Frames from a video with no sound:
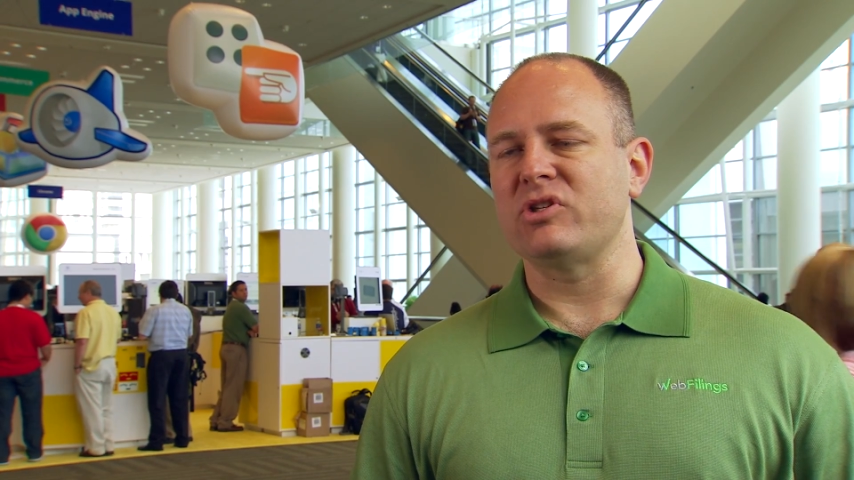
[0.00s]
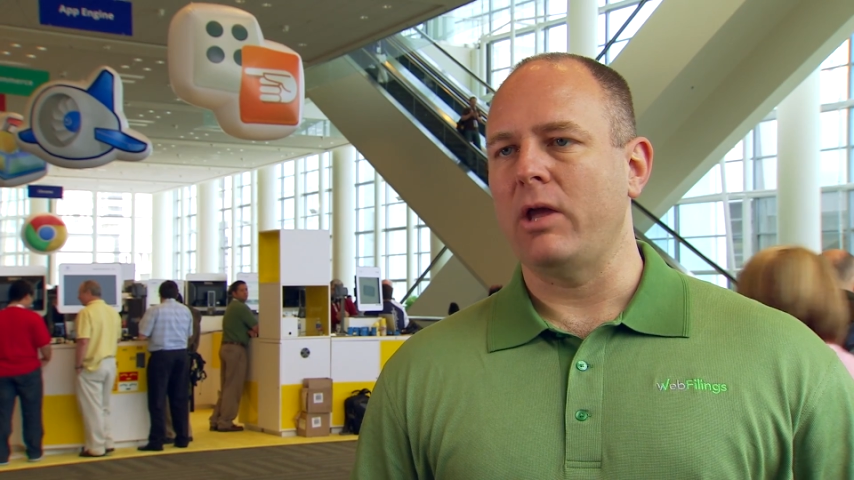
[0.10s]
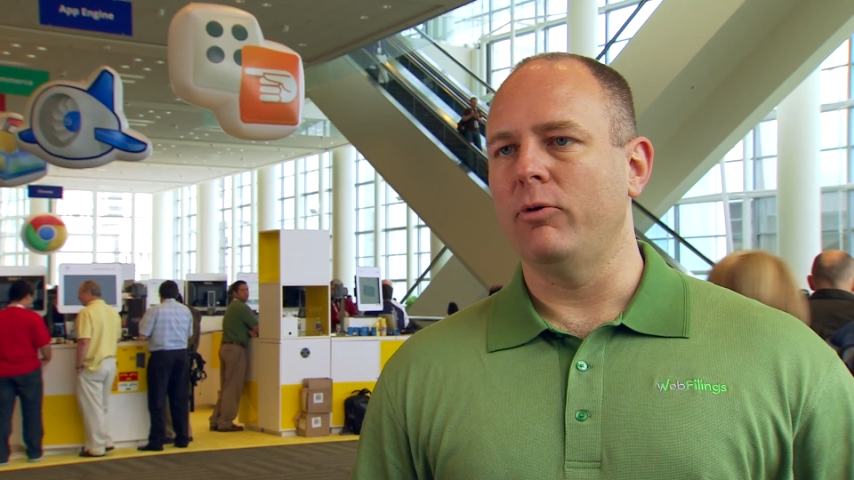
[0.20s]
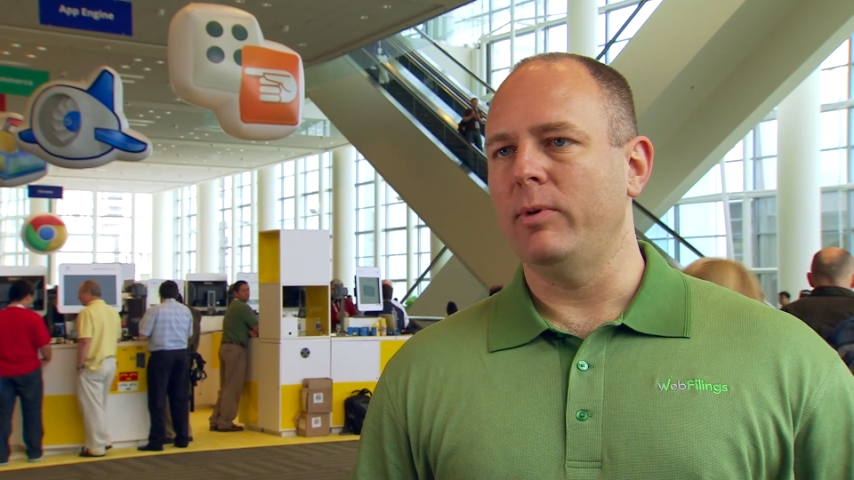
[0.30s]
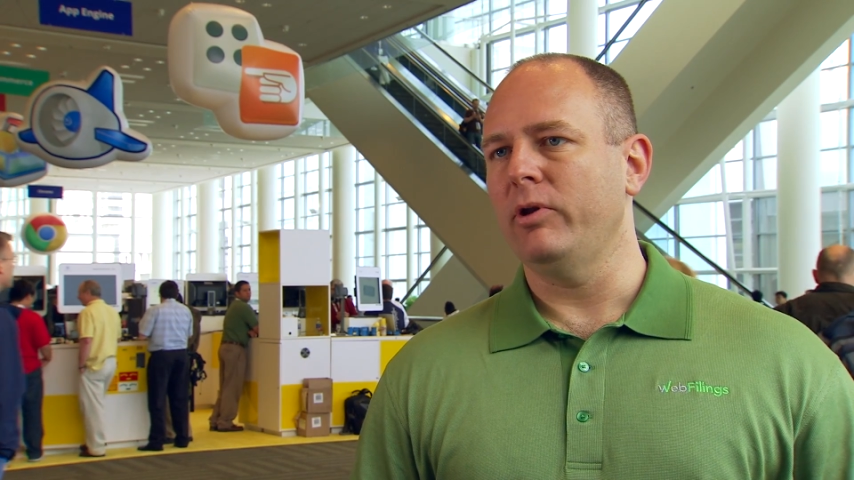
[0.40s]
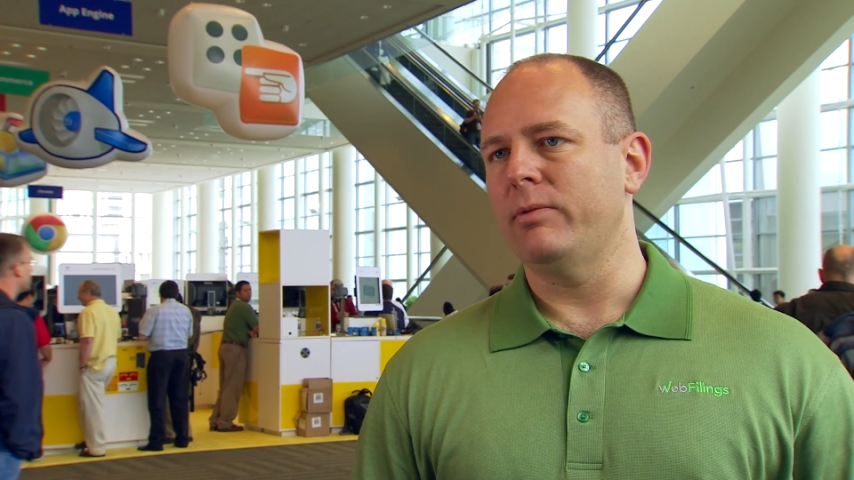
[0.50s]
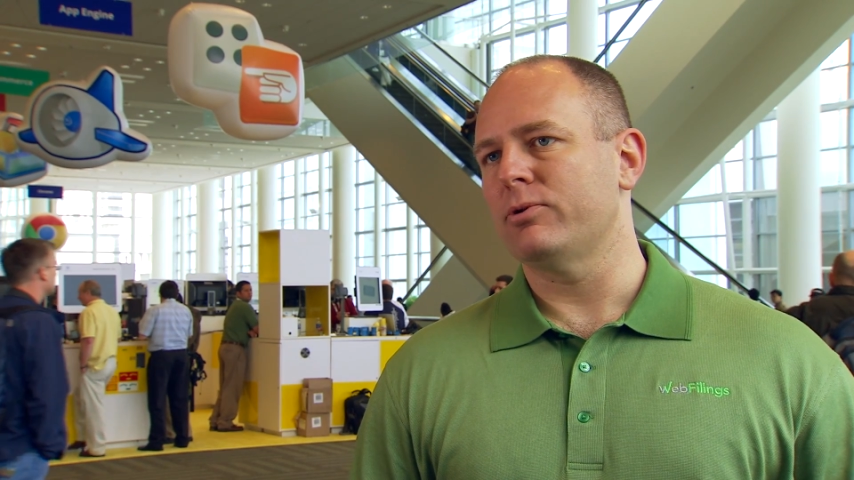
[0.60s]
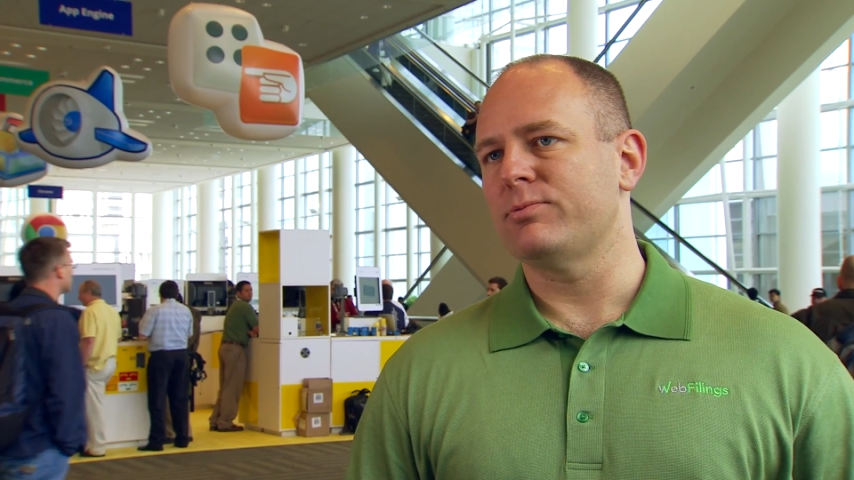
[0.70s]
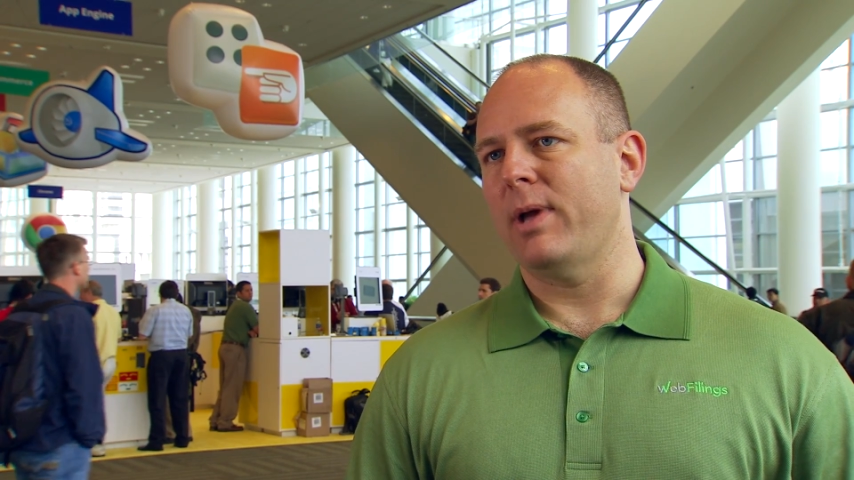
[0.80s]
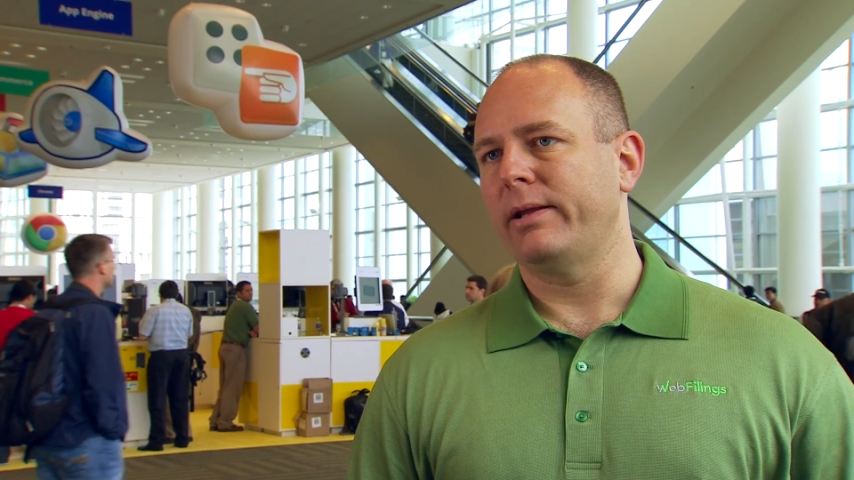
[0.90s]
scalability
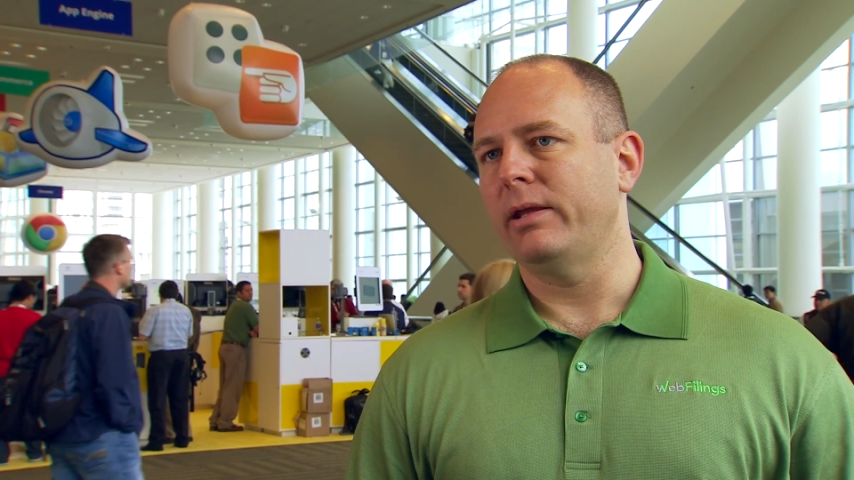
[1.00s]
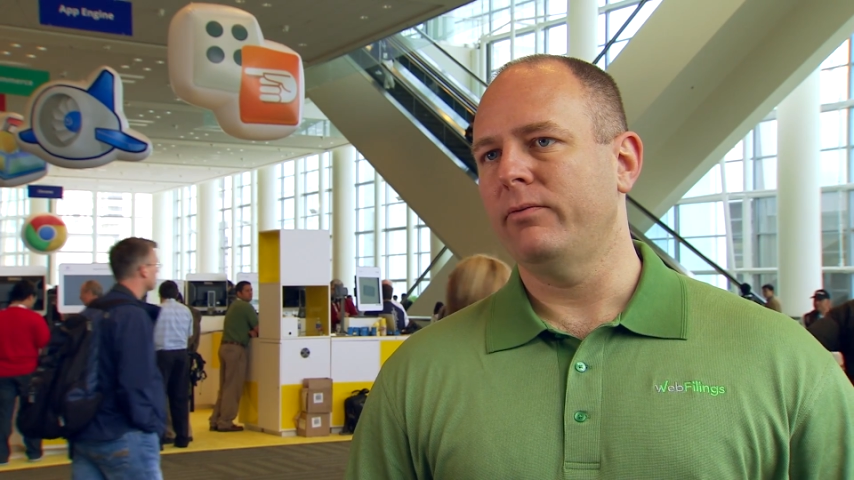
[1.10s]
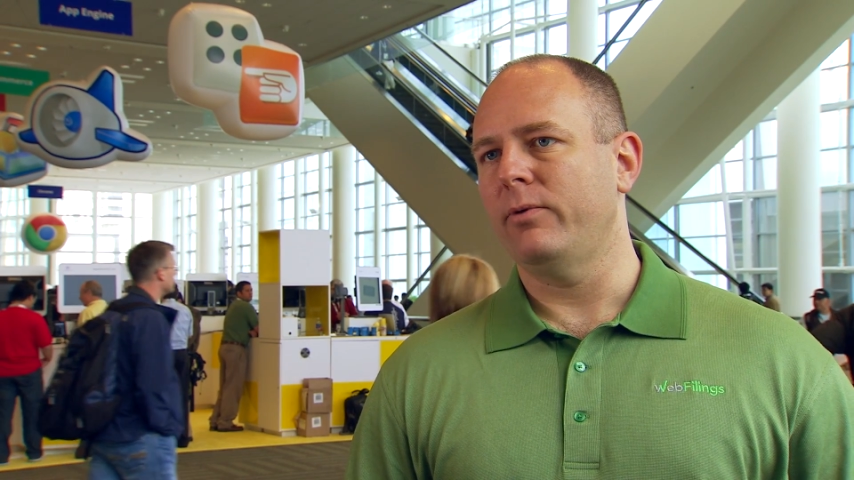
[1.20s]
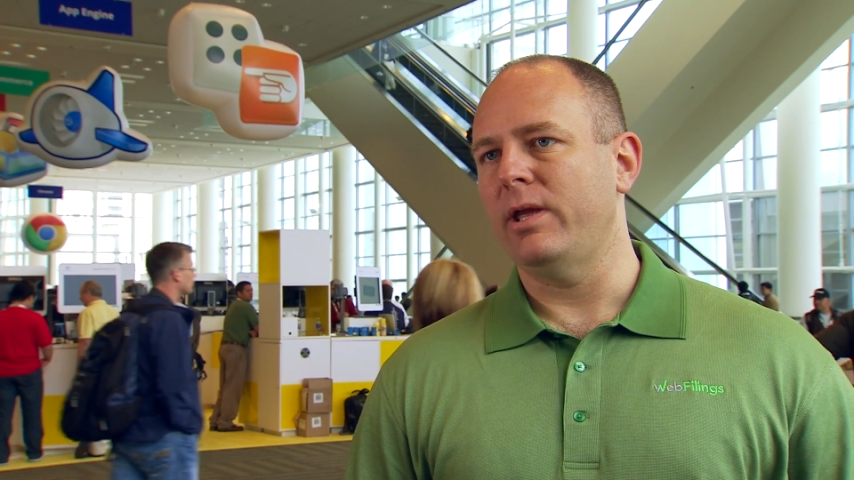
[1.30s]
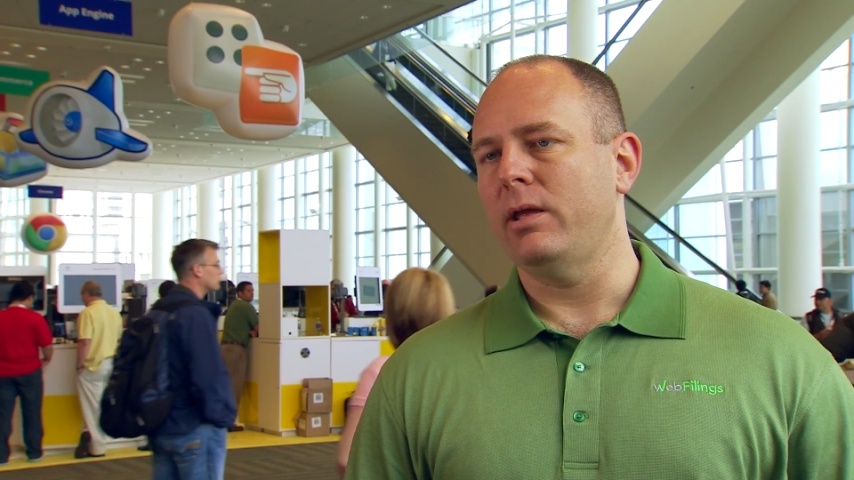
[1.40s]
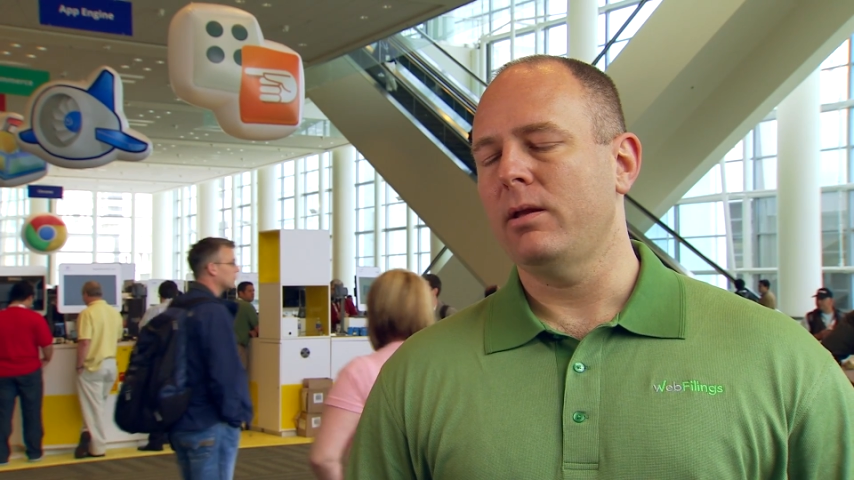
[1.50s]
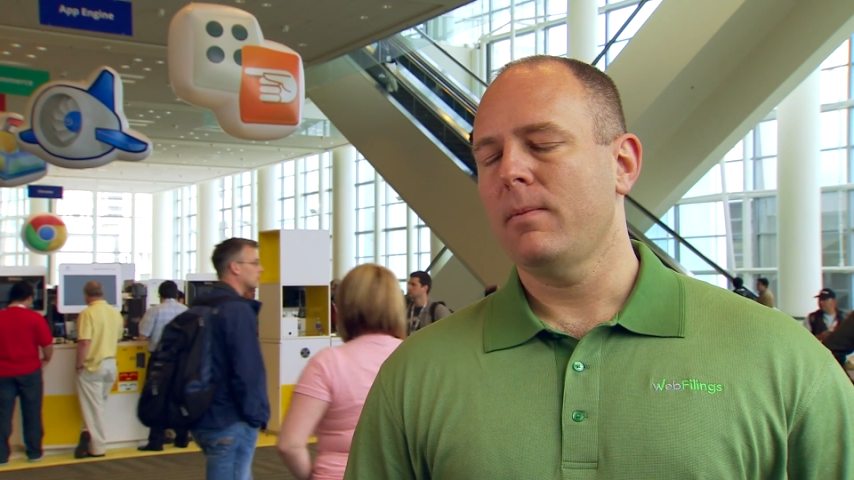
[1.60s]
perspective, we